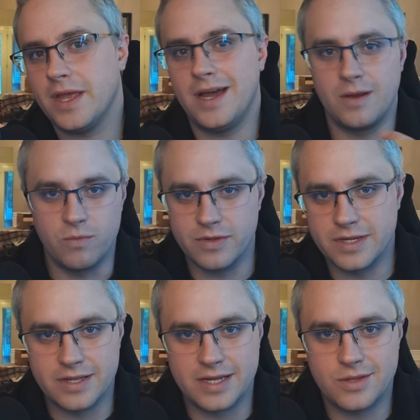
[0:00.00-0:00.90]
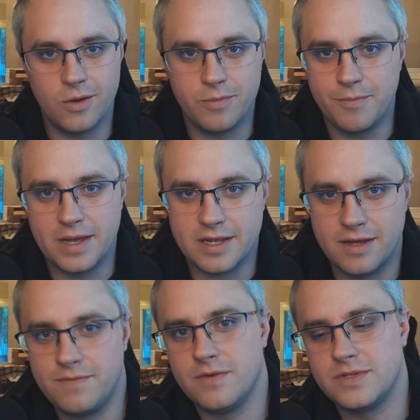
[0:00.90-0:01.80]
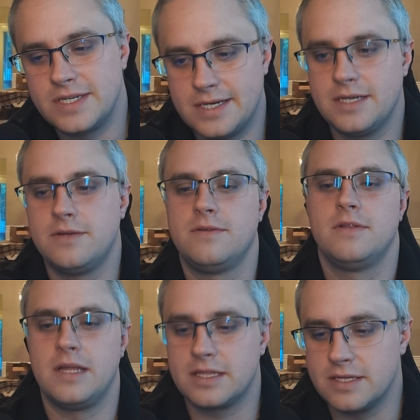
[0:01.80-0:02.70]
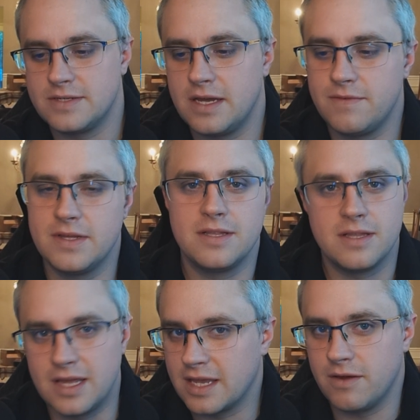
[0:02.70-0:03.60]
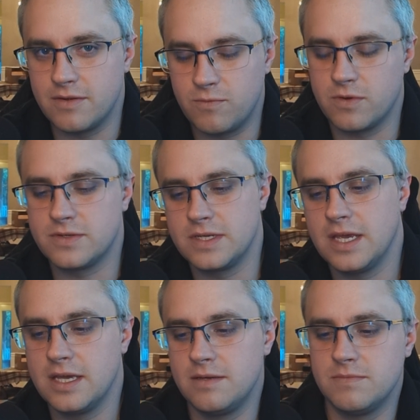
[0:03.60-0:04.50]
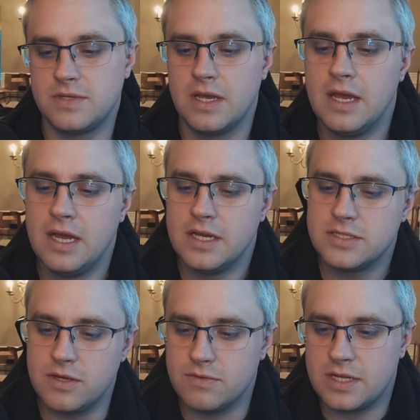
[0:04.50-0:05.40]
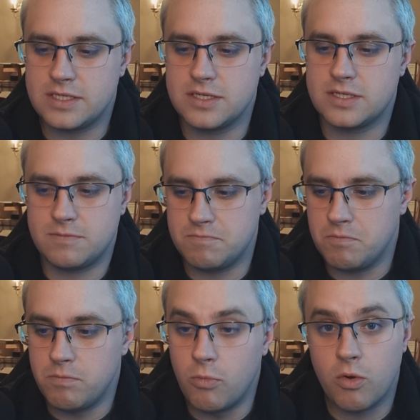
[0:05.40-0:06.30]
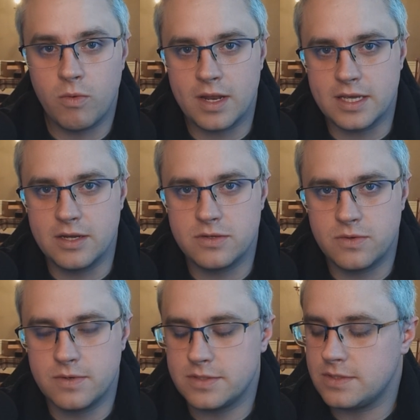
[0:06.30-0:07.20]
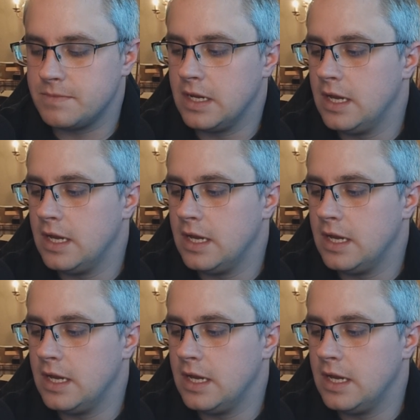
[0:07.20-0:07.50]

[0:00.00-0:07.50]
I really like the open back headphone style, like the sound of it, like how it works in games. So that's just more what I gear towards.